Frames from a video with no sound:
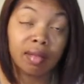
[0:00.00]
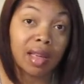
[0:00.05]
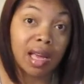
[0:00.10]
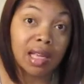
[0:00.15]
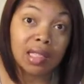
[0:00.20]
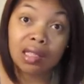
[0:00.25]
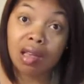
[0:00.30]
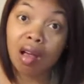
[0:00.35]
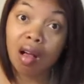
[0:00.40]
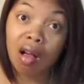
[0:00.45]

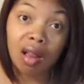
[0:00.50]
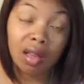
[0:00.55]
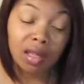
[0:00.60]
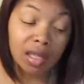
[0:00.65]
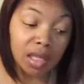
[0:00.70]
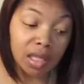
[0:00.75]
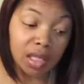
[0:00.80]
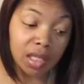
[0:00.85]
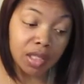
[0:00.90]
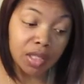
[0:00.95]
That's all
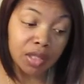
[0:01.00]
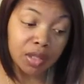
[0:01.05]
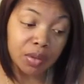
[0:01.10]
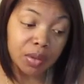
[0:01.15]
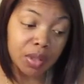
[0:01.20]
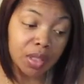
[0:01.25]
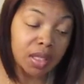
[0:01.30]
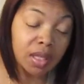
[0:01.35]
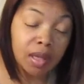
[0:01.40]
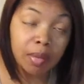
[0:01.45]
it is to
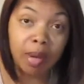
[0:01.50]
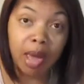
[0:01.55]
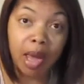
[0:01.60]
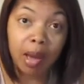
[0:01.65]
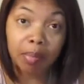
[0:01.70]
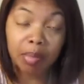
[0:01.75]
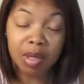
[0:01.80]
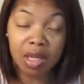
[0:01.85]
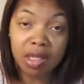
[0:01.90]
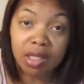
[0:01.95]
it, to the
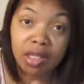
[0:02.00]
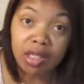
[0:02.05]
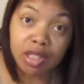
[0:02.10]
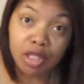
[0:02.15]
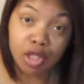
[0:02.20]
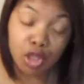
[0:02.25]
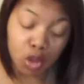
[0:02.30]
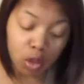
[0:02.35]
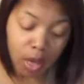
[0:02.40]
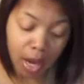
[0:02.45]
back, plus the
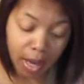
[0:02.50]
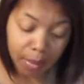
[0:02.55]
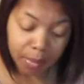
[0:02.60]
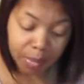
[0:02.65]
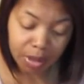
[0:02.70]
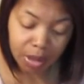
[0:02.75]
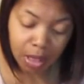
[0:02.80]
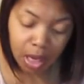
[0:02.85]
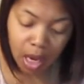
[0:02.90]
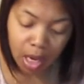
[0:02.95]

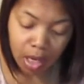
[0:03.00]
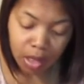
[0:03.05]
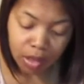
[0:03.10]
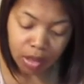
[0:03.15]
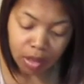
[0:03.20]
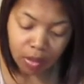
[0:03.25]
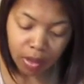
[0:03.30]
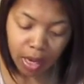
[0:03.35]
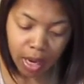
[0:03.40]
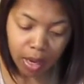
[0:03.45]
straps.
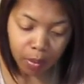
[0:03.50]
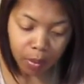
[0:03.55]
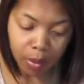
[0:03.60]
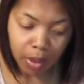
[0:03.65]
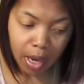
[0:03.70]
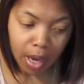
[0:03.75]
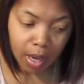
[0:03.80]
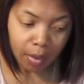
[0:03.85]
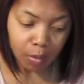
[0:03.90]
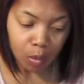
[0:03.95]
So now
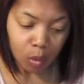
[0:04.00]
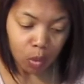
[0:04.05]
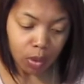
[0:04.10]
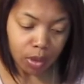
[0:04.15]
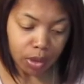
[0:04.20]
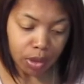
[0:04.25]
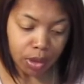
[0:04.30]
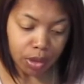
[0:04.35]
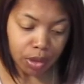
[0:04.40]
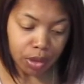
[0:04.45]
what I'm
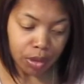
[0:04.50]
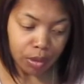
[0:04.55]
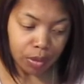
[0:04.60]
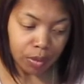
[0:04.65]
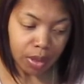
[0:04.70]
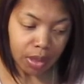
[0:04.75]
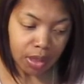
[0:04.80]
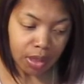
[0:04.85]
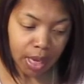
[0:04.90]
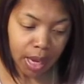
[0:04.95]
going to do
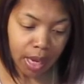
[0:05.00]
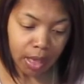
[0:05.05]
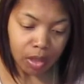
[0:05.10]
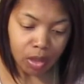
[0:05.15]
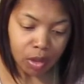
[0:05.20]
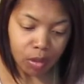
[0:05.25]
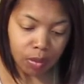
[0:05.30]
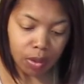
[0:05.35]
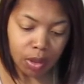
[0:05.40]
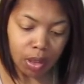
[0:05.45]
is
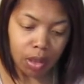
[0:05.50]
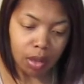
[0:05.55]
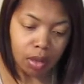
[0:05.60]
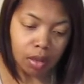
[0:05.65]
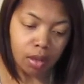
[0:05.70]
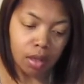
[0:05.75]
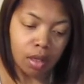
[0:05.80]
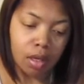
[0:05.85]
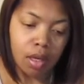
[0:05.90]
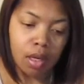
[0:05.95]
actually
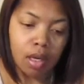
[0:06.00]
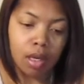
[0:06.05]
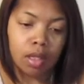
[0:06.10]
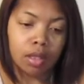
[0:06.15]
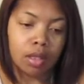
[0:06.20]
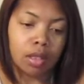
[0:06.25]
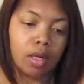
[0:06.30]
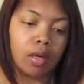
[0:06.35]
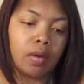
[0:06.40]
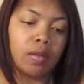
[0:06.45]

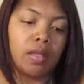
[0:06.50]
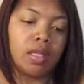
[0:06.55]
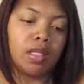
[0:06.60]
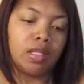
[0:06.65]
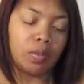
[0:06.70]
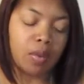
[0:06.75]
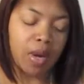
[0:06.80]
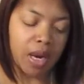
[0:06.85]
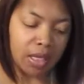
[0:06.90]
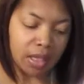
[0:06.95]
turn
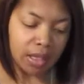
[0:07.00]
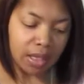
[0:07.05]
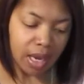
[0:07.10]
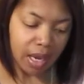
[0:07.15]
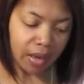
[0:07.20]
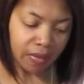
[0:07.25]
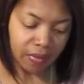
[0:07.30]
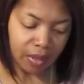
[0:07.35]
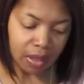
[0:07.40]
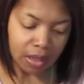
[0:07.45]
this right
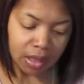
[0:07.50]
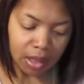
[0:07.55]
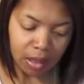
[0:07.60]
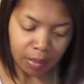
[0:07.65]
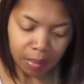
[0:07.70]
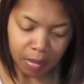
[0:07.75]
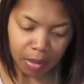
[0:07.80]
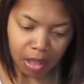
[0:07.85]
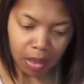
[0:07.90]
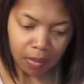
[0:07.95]
side facing
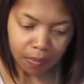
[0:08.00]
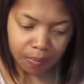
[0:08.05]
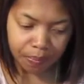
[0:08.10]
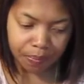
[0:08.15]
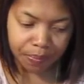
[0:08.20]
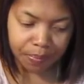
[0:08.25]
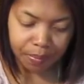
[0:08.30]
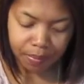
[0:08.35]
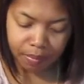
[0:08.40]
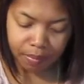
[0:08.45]
me,
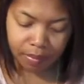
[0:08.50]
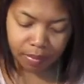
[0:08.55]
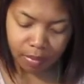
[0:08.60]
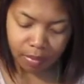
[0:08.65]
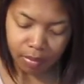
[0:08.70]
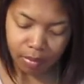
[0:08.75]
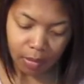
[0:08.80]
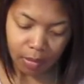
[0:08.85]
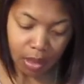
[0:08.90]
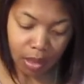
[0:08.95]

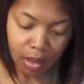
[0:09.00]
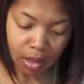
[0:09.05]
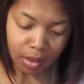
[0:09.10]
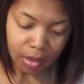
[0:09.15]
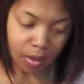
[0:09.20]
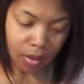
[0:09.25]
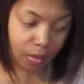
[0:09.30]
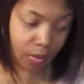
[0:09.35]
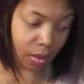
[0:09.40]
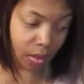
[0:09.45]
and this
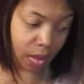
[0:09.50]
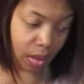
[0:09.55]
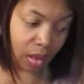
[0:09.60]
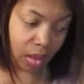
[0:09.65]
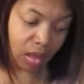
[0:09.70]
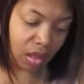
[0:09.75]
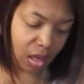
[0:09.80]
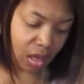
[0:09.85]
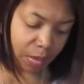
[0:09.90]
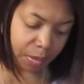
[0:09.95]
whole
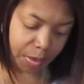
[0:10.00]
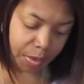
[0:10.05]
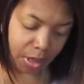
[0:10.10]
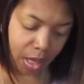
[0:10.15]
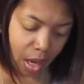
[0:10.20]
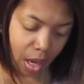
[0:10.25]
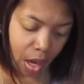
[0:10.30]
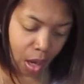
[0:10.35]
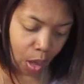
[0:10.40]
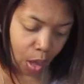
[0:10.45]
thing keeps
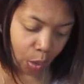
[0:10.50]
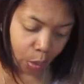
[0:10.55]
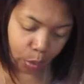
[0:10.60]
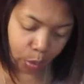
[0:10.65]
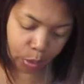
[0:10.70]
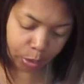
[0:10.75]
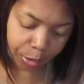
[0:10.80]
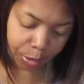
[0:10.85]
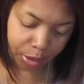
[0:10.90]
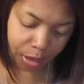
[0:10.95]

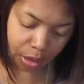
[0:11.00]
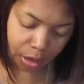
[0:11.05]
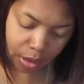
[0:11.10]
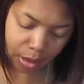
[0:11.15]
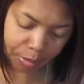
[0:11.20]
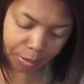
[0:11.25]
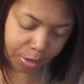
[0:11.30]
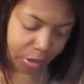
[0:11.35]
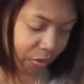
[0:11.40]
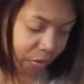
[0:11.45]
rippling
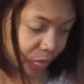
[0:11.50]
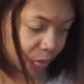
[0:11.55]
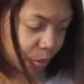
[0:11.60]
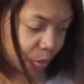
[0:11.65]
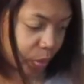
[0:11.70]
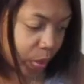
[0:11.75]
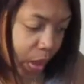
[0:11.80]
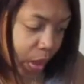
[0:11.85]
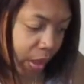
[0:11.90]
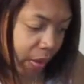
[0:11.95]
up. It's
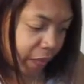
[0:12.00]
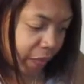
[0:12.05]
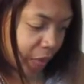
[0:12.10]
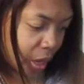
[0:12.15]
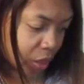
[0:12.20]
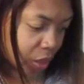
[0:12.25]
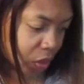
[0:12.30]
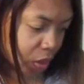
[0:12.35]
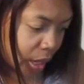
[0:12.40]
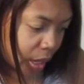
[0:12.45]
really
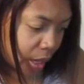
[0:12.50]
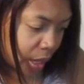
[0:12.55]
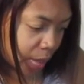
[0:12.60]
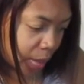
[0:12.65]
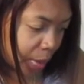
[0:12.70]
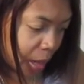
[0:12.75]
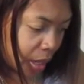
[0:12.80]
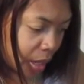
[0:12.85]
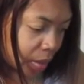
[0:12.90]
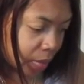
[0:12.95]
frustrating
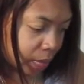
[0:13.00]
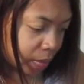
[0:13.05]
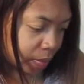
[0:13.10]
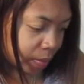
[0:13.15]
me.